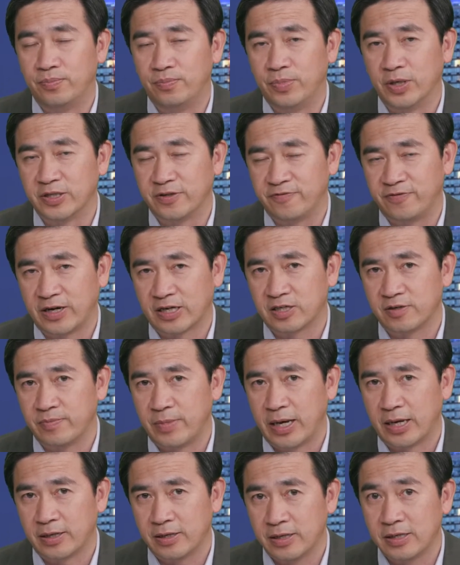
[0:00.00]
but the fact of the
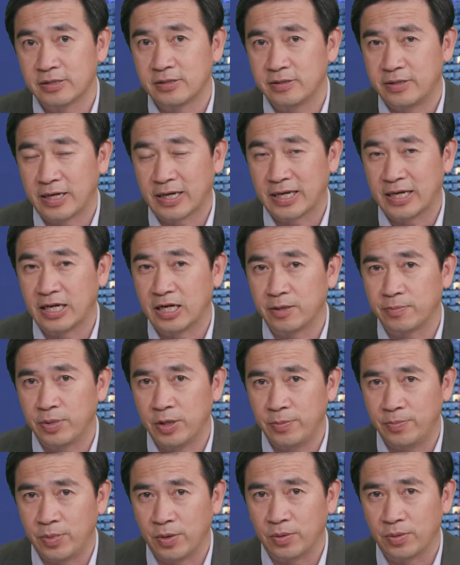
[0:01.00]
matter is they're killing
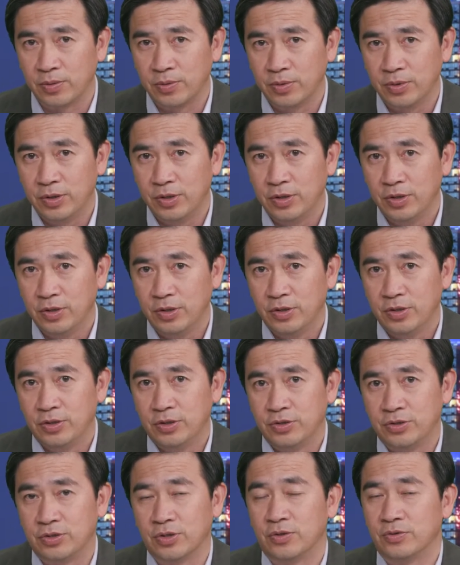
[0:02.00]
people.
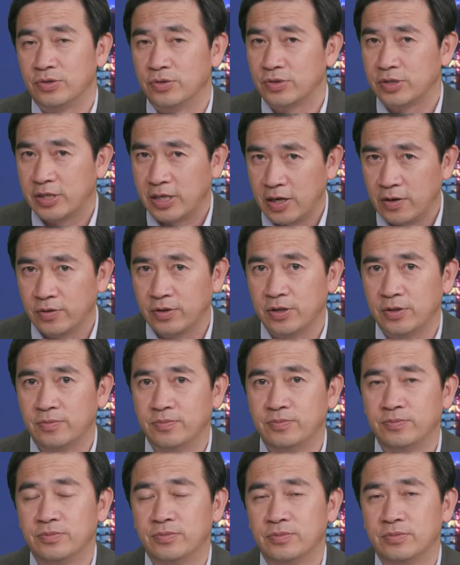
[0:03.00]
So you tell
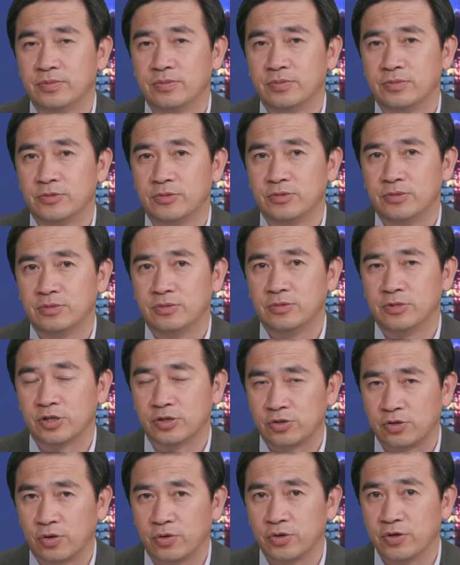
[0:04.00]
them the
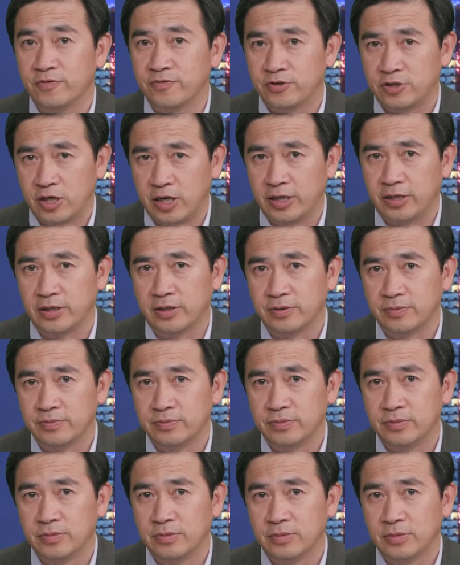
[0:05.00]
story of China,
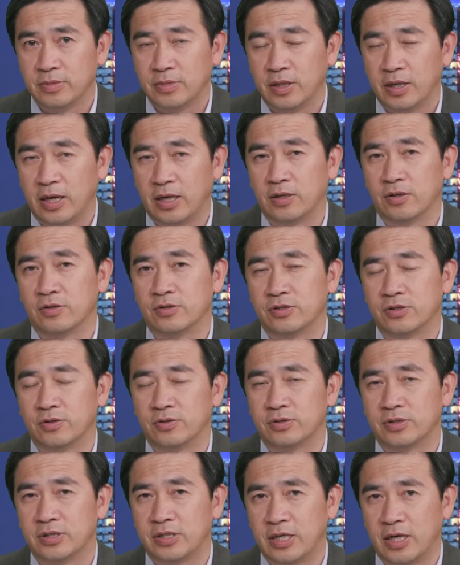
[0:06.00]
and
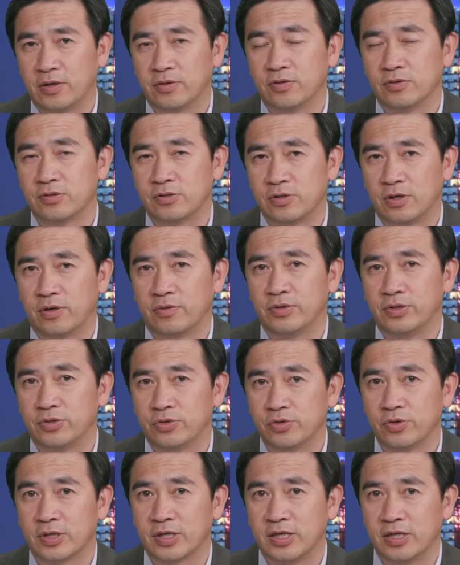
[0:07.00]
also tell those stories
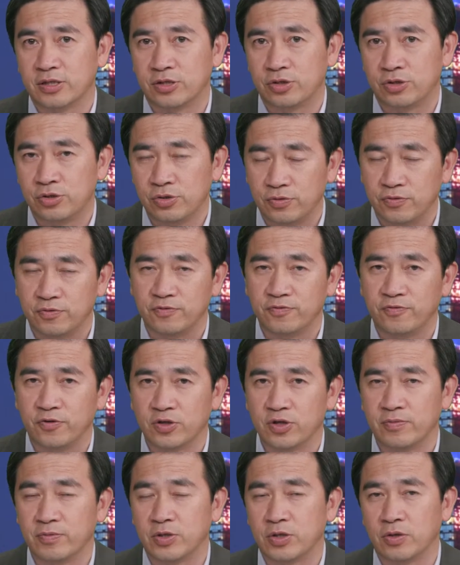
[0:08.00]
to your kids too,
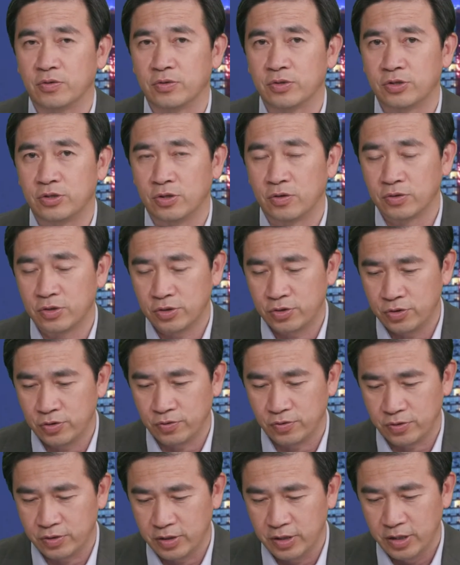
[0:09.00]
for them to know the
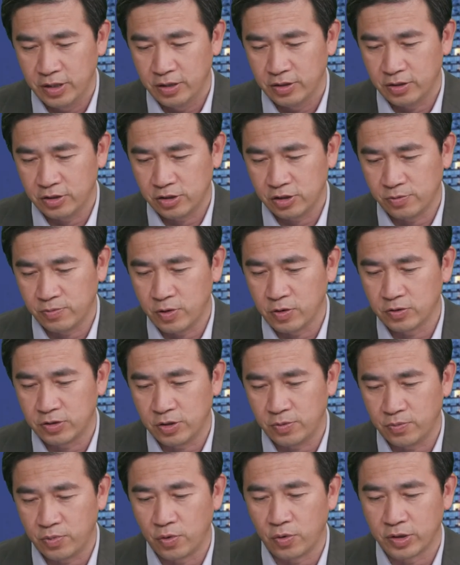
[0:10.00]
truth. This is the most
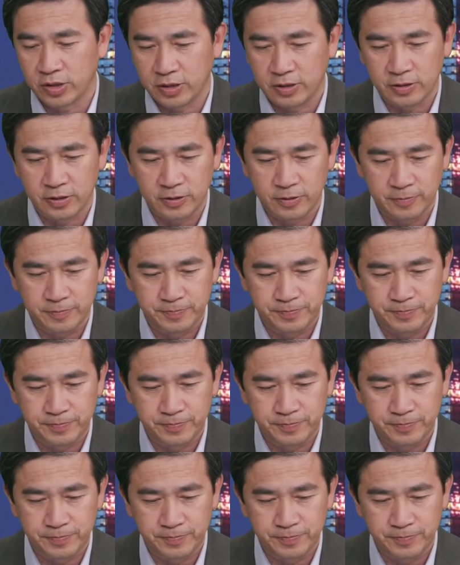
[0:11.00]
important.